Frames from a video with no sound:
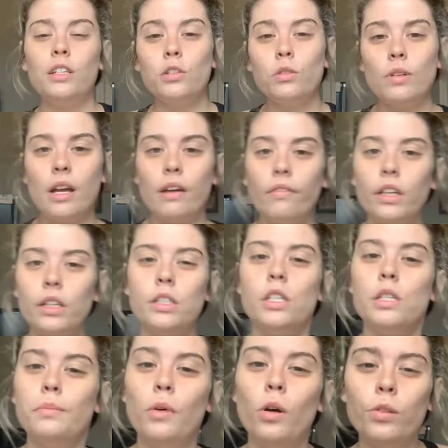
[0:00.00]
don't have like a
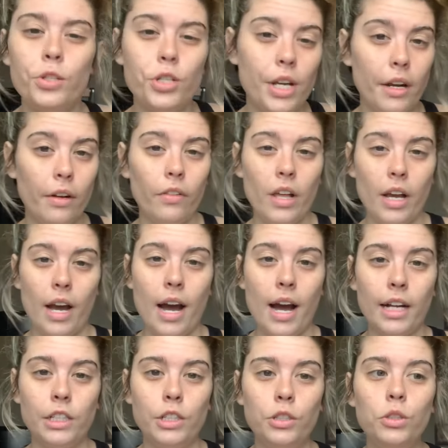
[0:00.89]
small chair like
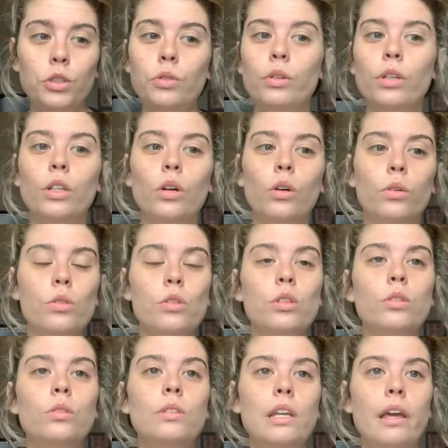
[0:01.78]
I do, you can
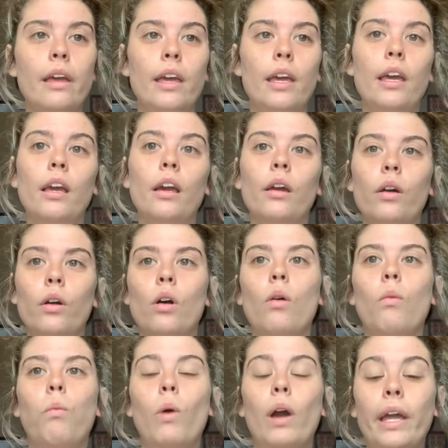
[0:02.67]
also take a
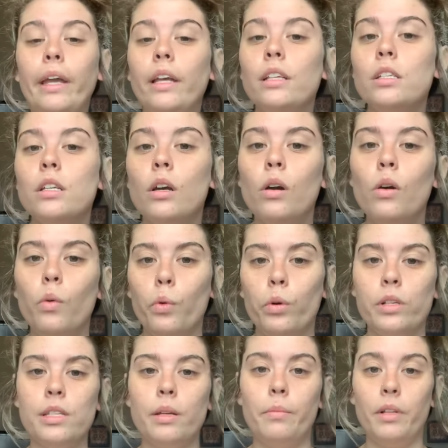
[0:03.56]
weight or
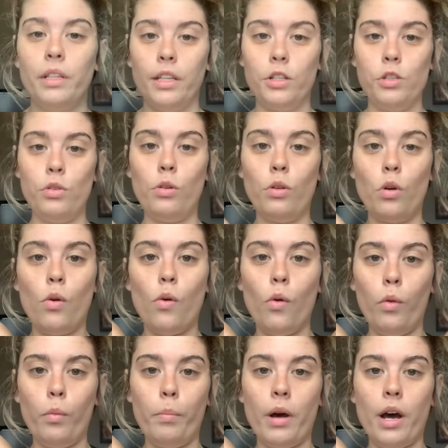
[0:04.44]
something that you can
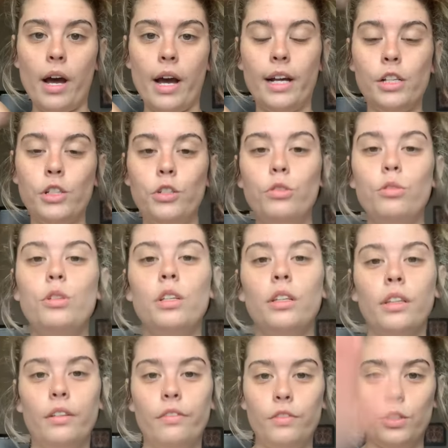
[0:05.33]
hold behind you to
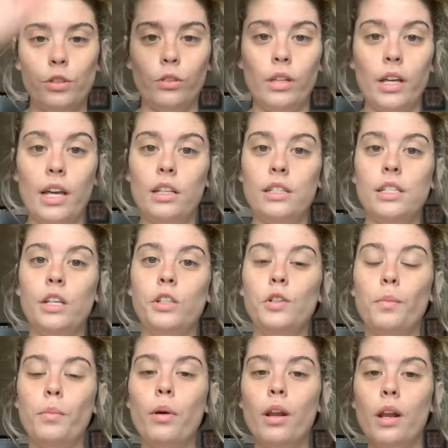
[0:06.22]
lift your legs and your
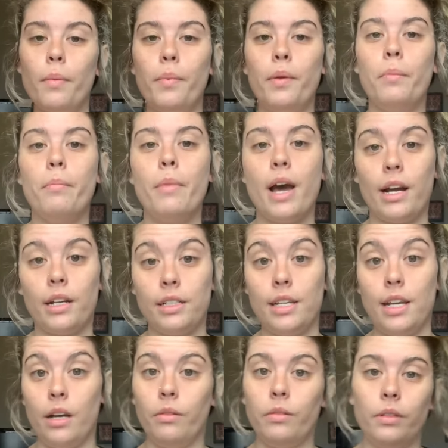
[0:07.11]
butt up and back
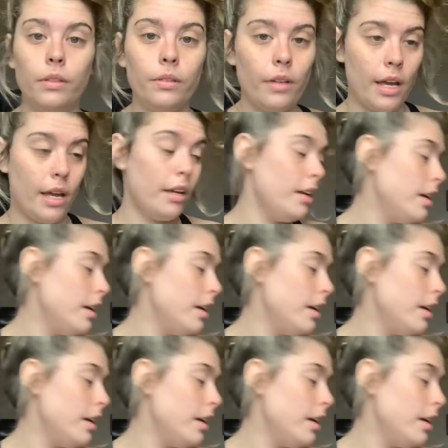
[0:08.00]
down, okay?